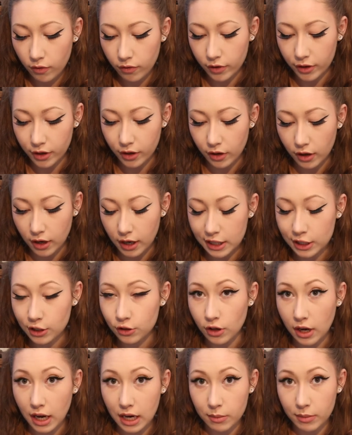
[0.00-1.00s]
for your
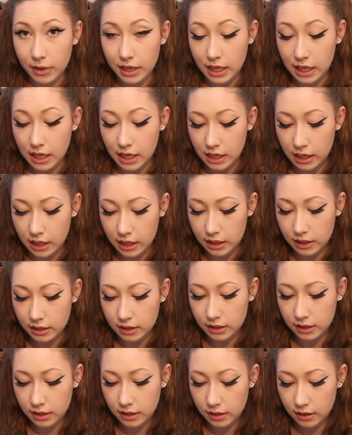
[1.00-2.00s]
astronomy
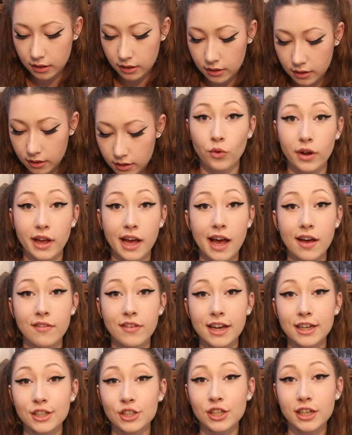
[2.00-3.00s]
needs. We have a